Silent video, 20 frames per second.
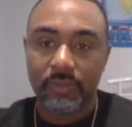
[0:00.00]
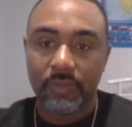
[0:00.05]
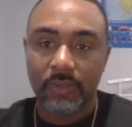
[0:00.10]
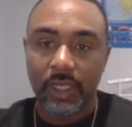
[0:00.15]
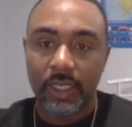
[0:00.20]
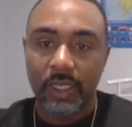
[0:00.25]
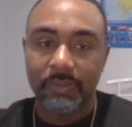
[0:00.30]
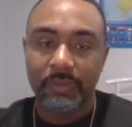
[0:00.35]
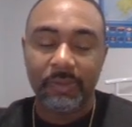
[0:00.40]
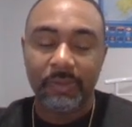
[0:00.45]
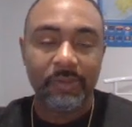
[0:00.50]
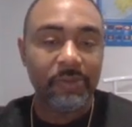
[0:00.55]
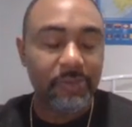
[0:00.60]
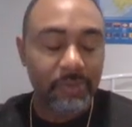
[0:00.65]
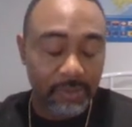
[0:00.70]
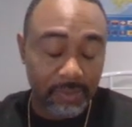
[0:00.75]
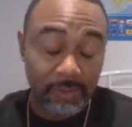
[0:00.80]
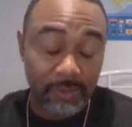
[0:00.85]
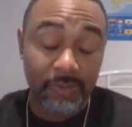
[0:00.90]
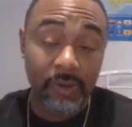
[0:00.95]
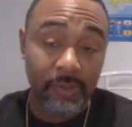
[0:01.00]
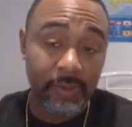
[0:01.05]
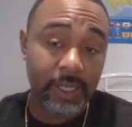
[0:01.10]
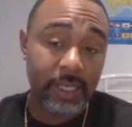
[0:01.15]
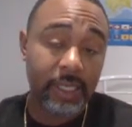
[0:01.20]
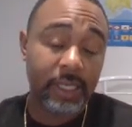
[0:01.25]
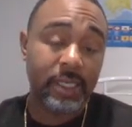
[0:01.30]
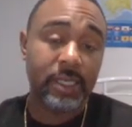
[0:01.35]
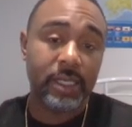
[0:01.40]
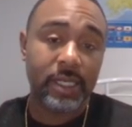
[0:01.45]
but before we
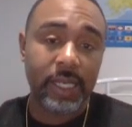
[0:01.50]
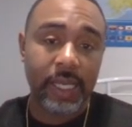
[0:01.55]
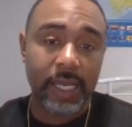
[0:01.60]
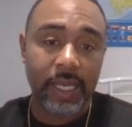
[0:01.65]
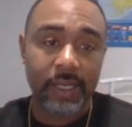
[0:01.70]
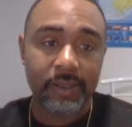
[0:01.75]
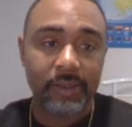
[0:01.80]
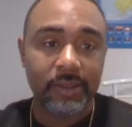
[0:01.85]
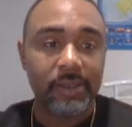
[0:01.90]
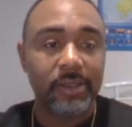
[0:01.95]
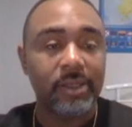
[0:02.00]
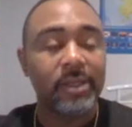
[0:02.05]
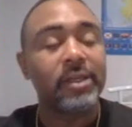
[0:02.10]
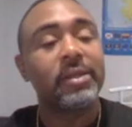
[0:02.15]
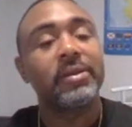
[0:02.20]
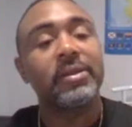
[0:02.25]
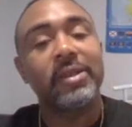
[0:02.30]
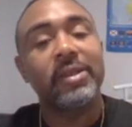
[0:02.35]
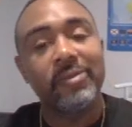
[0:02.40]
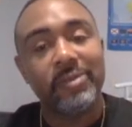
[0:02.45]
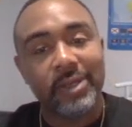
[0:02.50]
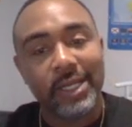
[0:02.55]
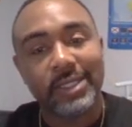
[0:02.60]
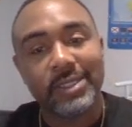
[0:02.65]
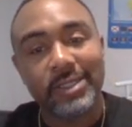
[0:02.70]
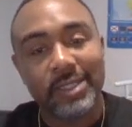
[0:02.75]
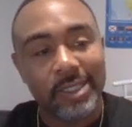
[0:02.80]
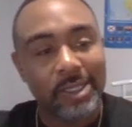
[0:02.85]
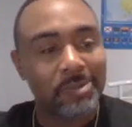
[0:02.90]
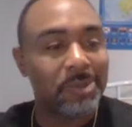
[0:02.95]
get into that, give you guys
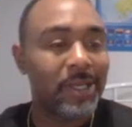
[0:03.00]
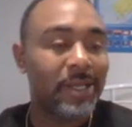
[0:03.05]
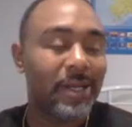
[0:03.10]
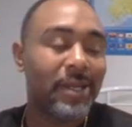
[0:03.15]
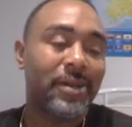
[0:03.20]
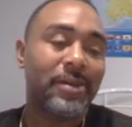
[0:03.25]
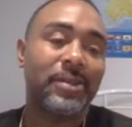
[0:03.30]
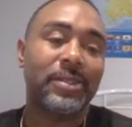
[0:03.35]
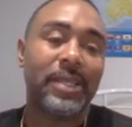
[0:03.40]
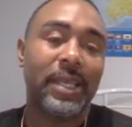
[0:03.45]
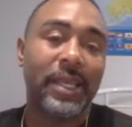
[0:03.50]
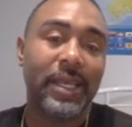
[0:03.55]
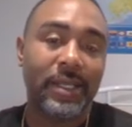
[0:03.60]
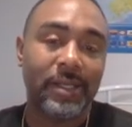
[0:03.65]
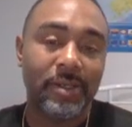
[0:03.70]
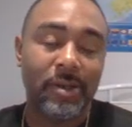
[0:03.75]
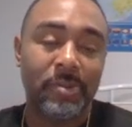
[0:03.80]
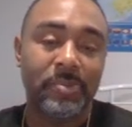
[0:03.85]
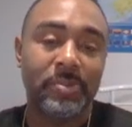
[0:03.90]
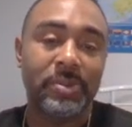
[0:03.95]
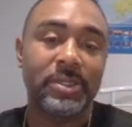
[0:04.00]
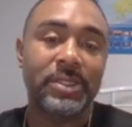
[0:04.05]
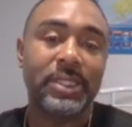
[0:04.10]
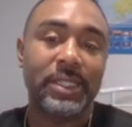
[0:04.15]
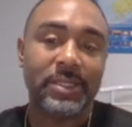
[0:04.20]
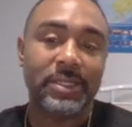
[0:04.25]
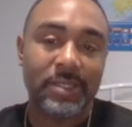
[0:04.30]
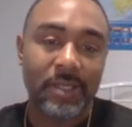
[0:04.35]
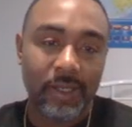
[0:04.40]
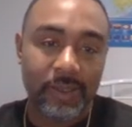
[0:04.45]
an update on the Canton Open
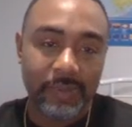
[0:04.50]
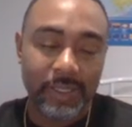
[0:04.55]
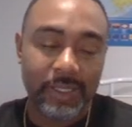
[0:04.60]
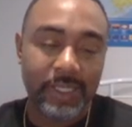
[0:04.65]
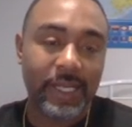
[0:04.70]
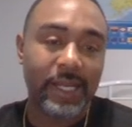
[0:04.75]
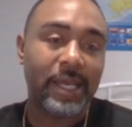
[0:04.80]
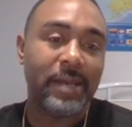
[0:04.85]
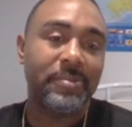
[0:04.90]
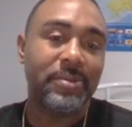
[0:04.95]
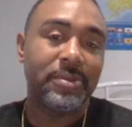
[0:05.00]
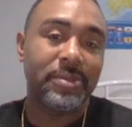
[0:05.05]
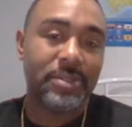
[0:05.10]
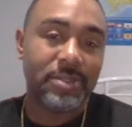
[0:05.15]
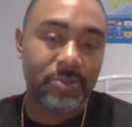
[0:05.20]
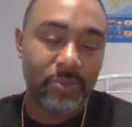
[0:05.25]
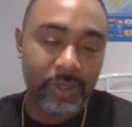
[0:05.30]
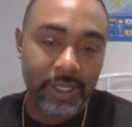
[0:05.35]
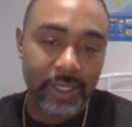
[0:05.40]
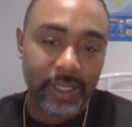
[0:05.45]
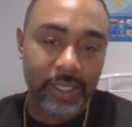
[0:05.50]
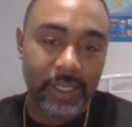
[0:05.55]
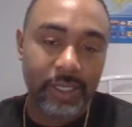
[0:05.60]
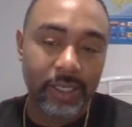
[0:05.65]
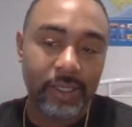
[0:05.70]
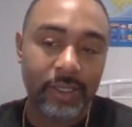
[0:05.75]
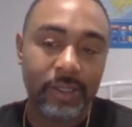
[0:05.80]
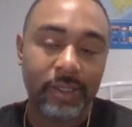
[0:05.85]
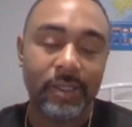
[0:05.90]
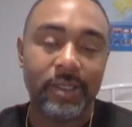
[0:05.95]
Chess Tournament that happened this
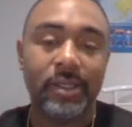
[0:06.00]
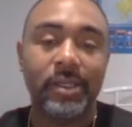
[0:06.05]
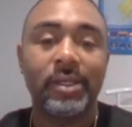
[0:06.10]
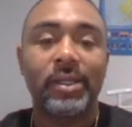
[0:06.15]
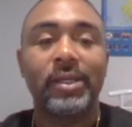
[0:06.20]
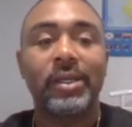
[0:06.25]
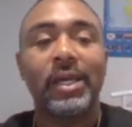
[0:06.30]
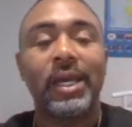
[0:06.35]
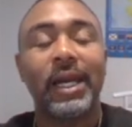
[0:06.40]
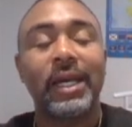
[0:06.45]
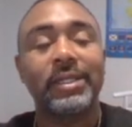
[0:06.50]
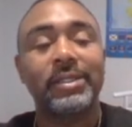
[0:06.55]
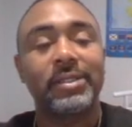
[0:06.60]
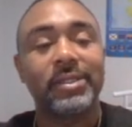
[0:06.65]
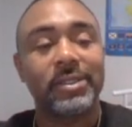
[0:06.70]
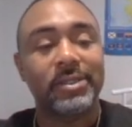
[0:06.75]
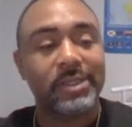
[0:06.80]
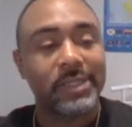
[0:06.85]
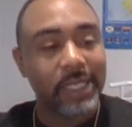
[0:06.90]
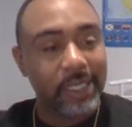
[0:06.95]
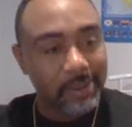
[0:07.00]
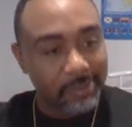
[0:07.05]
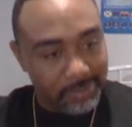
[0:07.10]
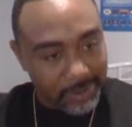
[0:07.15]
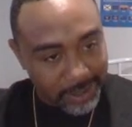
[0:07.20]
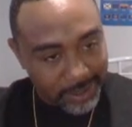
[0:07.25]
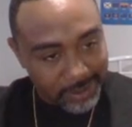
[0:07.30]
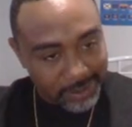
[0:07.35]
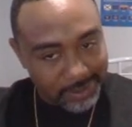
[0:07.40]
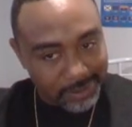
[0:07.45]
weekend. I took second
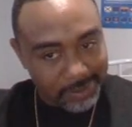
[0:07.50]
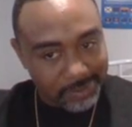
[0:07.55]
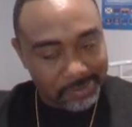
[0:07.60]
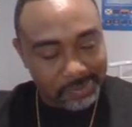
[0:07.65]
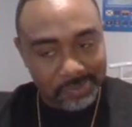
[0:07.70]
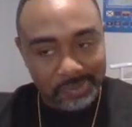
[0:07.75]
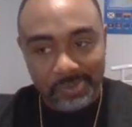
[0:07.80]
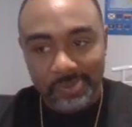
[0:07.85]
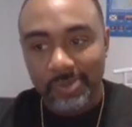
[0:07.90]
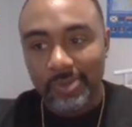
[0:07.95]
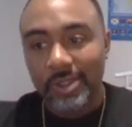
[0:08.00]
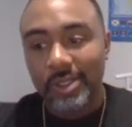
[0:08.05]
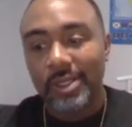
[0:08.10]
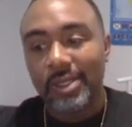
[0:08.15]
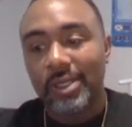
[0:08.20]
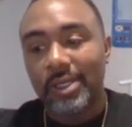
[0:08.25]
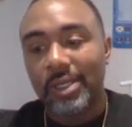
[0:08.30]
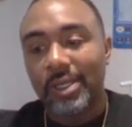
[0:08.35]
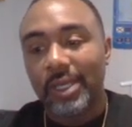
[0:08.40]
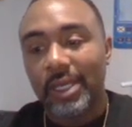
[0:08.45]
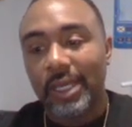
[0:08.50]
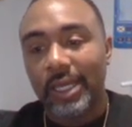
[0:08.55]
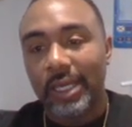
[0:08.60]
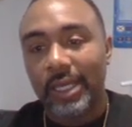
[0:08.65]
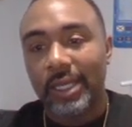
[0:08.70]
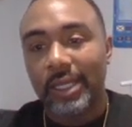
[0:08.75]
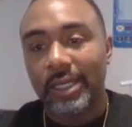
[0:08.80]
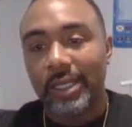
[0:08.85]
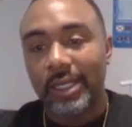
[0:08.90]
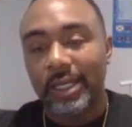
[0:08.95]
place,
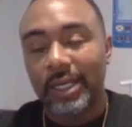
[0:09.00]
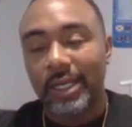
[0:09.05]
and